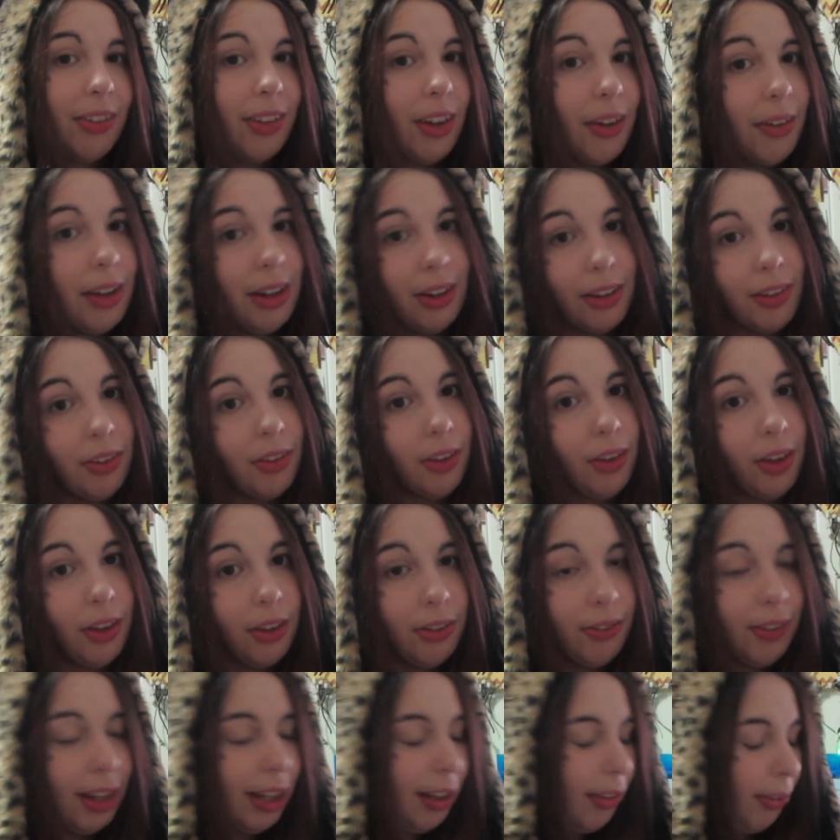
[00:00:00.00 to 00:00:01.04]
are going into
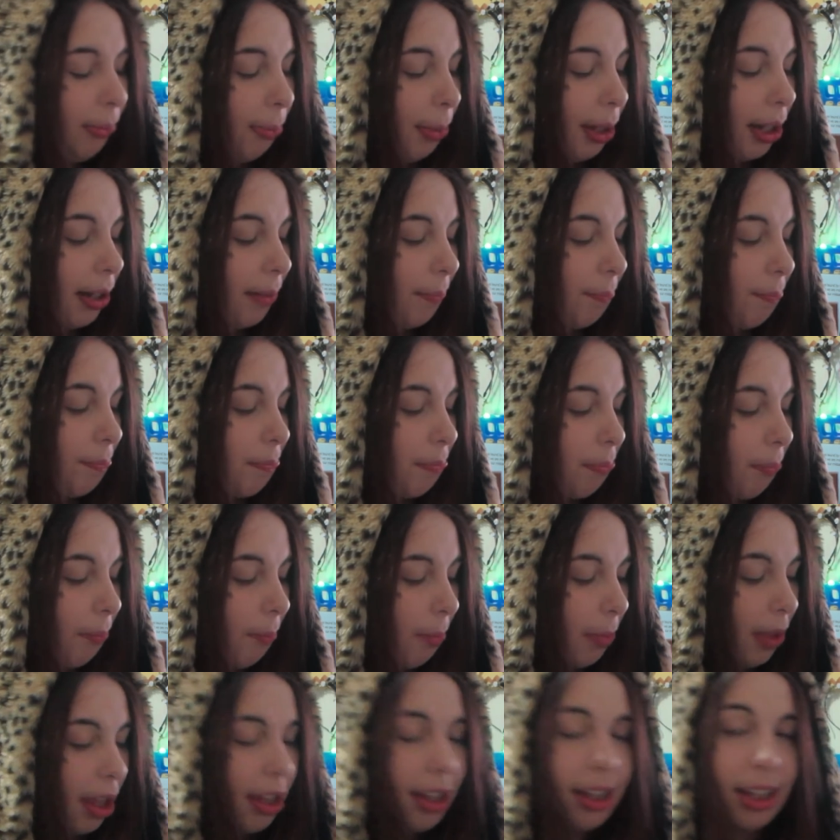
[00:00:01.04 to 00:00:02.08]
those things. But
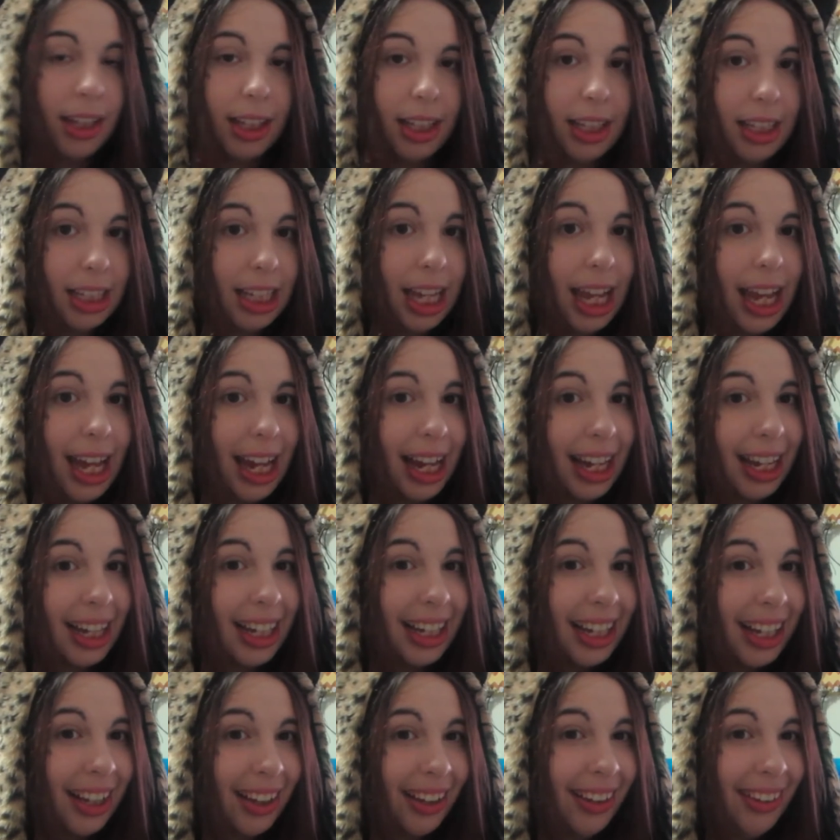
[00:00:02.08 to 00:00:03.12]

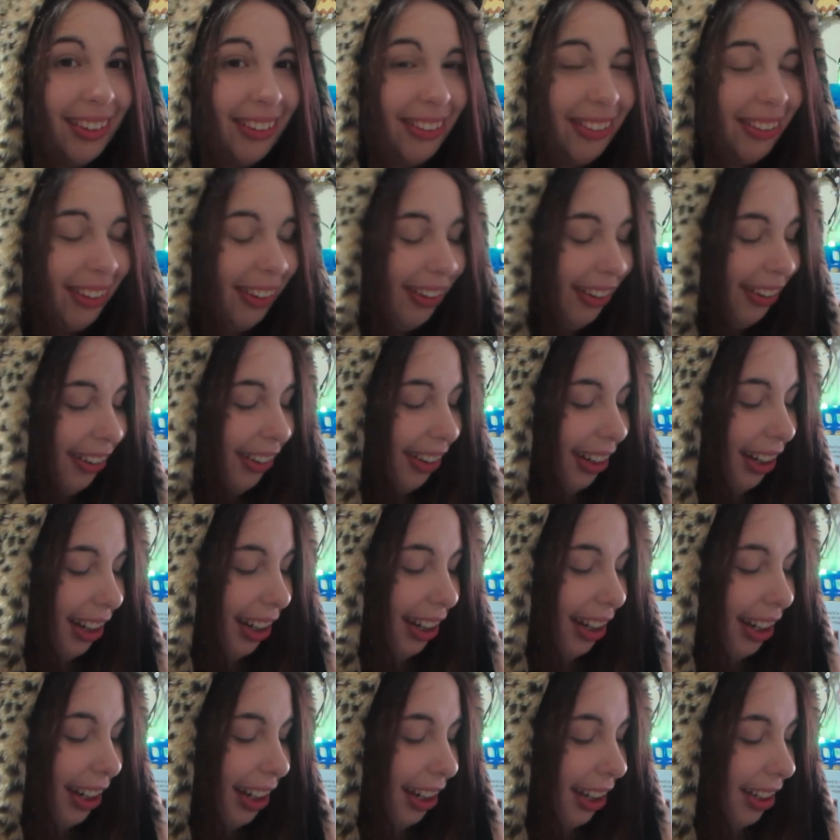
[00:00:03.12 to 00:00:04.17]
yeah, so
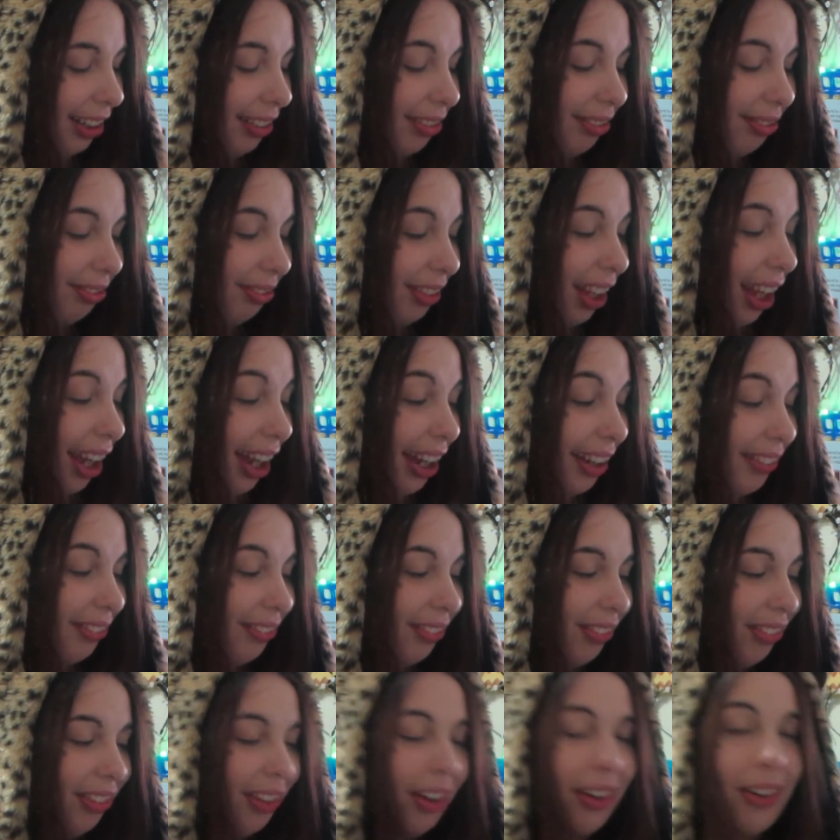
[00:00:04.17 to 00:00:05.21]
yeah,
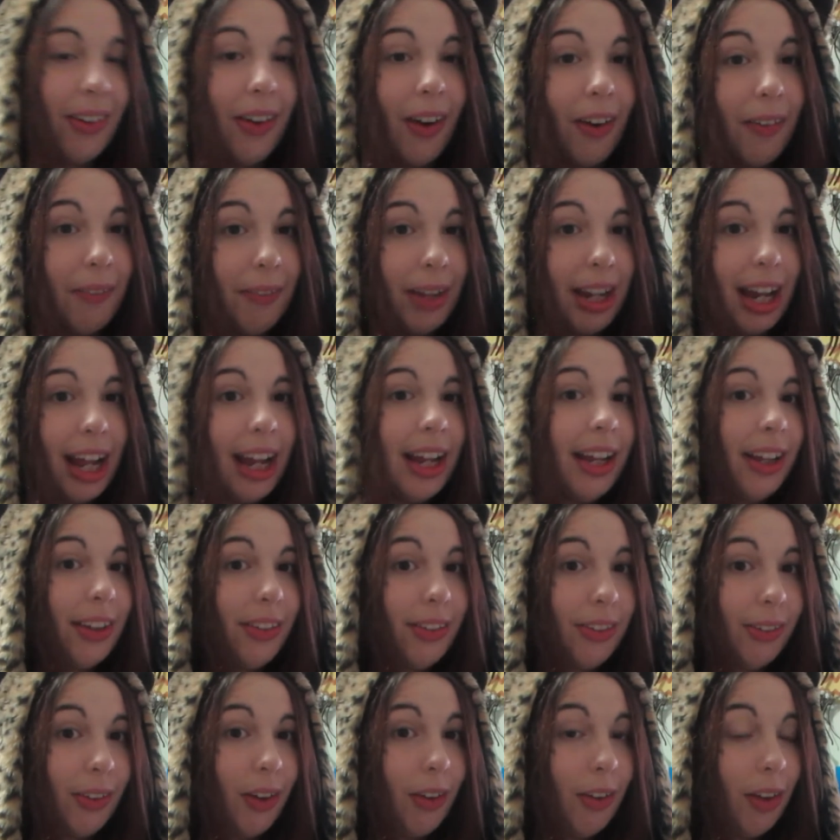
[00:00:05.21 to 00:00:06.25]
so when I
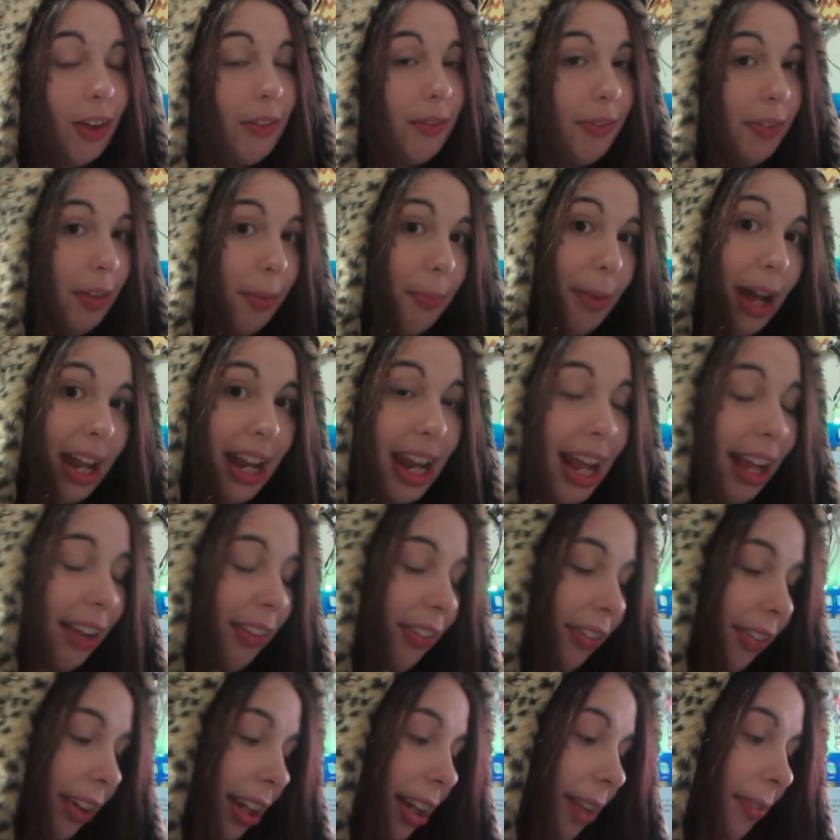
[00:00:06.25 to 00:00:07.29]
scroll over to my
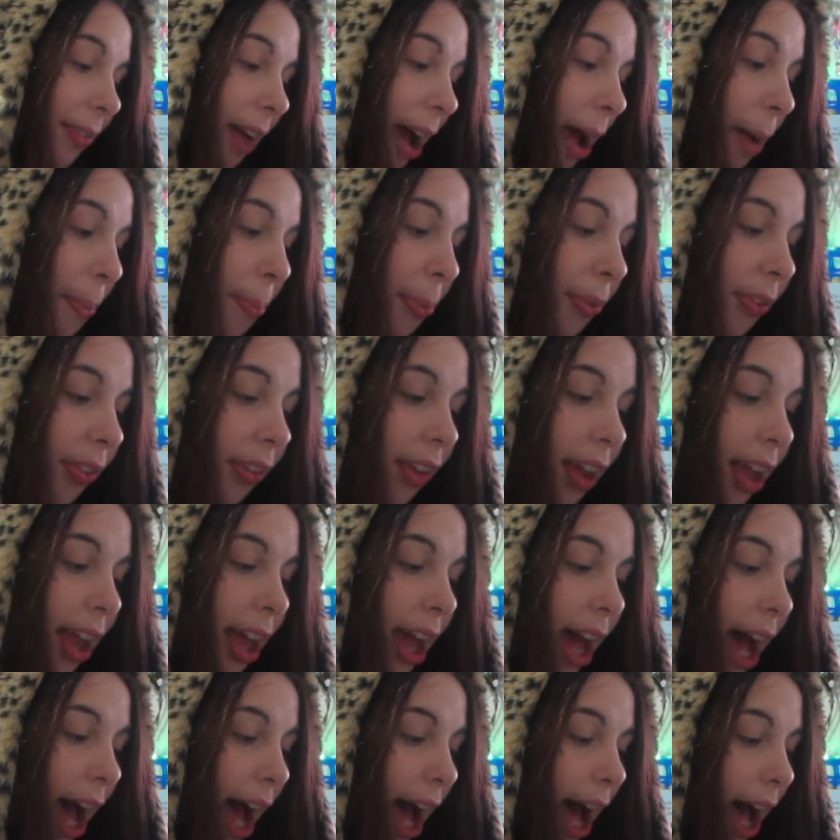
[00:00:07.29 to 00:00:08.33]
next screen of apps,
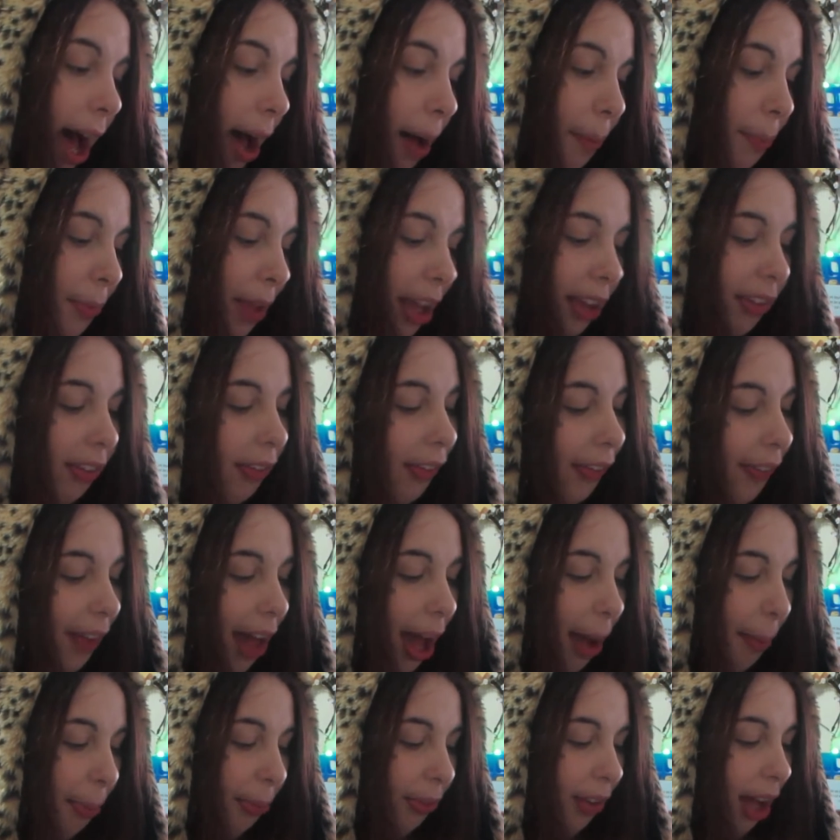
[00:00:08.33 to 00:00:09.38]
these are all the
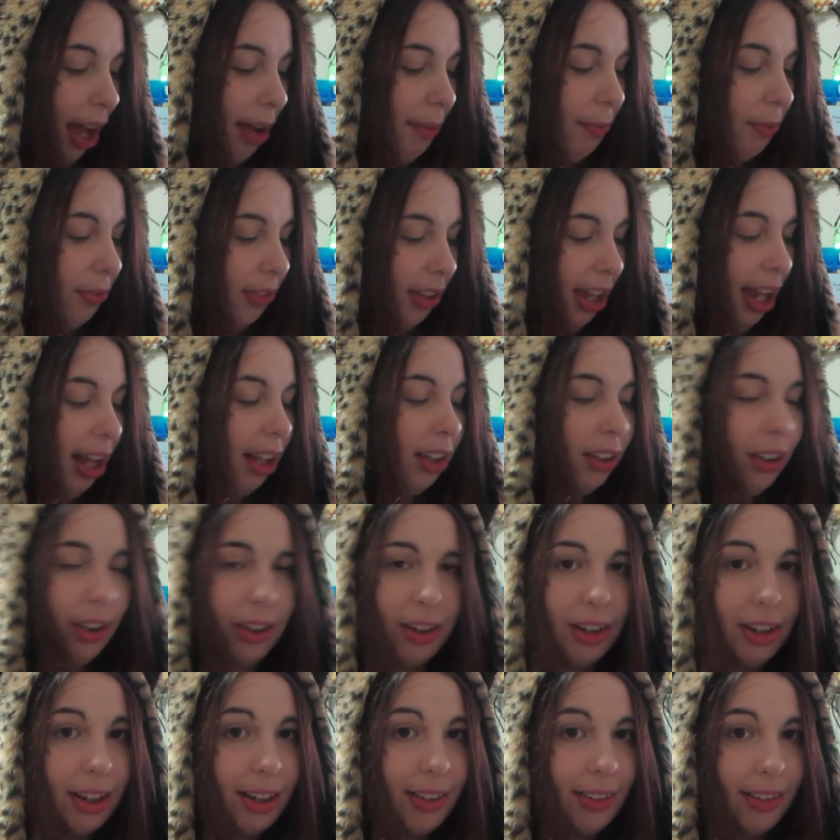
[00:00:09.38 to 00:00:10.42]
apps I've
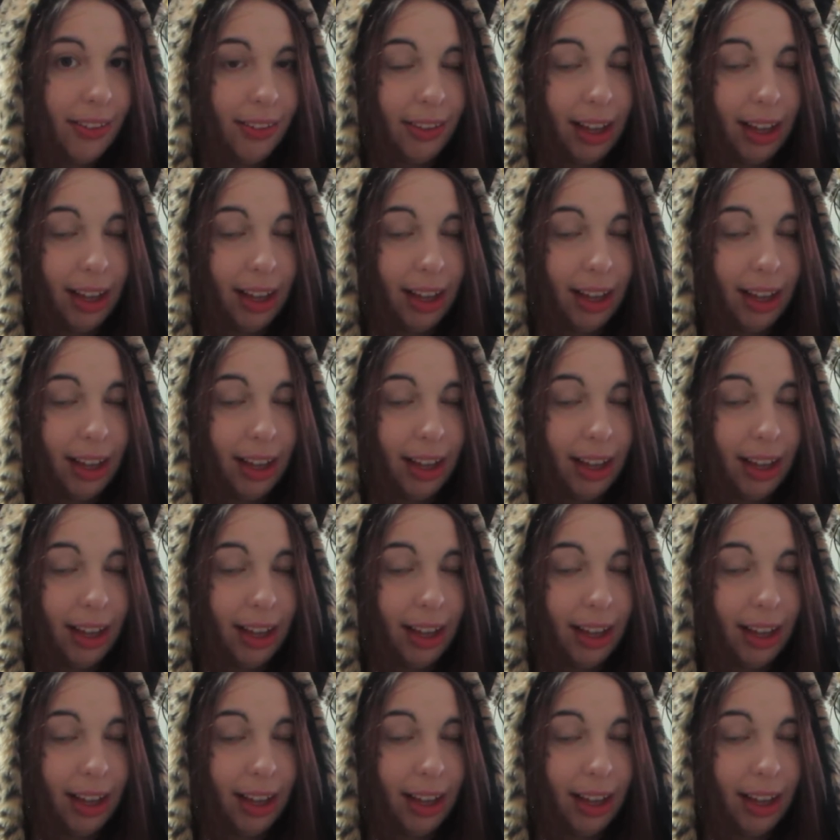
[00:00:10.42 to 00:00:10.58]
downloaded